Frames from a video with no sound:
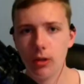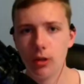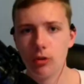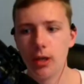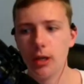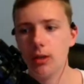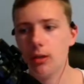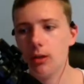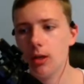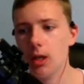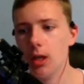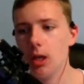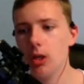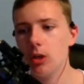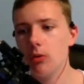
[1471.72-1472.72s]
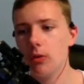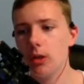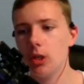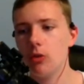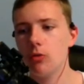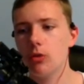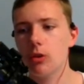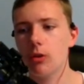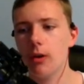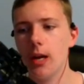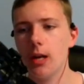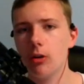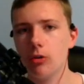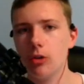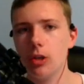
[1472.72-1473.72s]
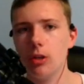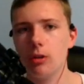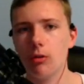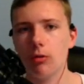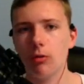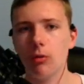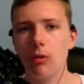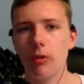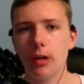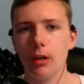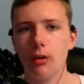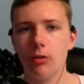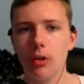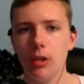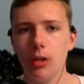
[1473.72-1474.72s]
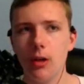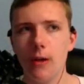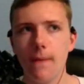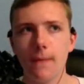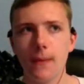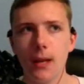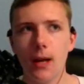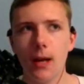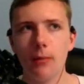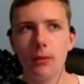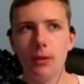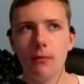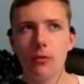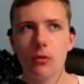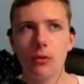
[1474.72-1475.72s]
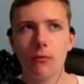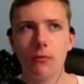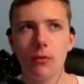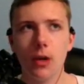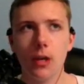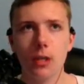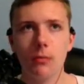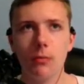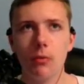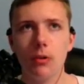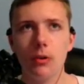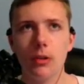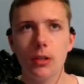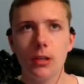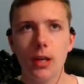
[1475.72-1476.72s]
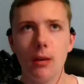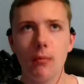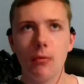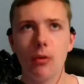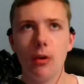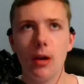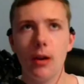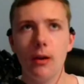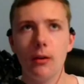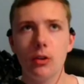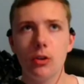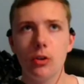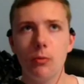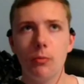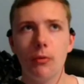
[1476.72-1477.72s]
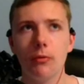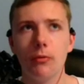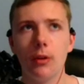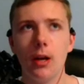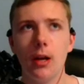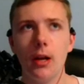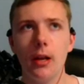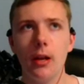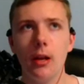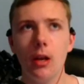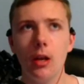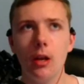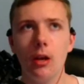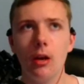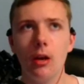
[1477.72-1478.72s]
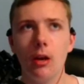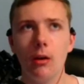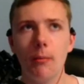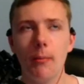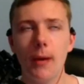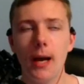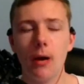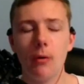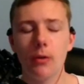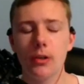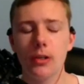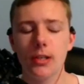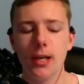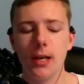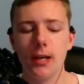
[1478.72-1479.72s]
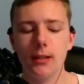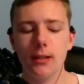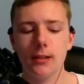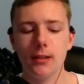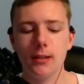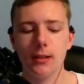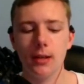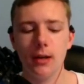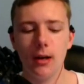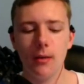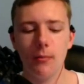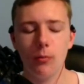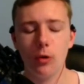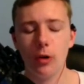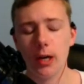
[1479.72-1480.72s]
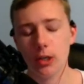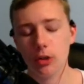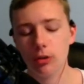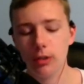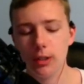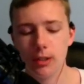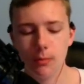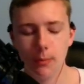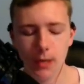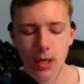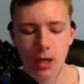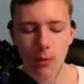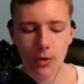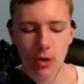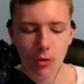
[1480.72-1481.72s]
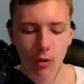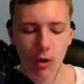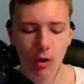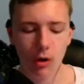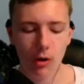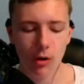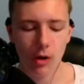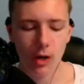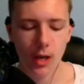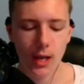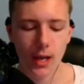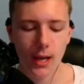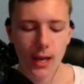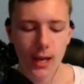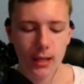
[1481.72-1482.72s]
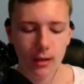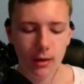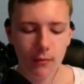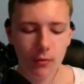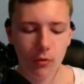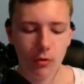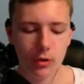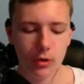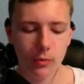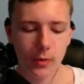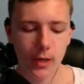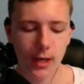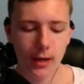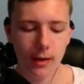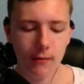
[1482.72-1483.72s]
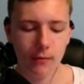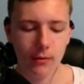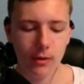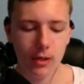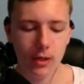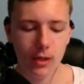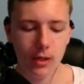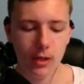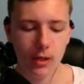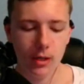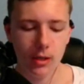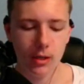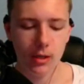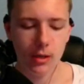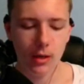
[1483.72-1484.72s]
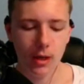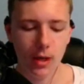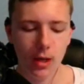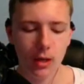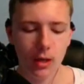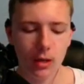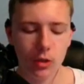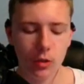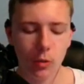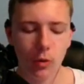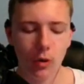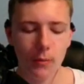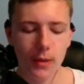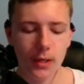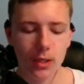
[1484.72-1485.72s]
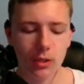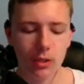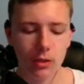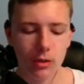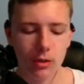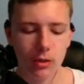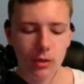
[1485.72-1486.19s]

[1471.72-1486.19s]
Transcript: tried to, they used their energy, their heroic energy. I believe it was the Frostborn, Samurai, Superfly, Power Set, actually it's PWR, and then of course we have the Tormentor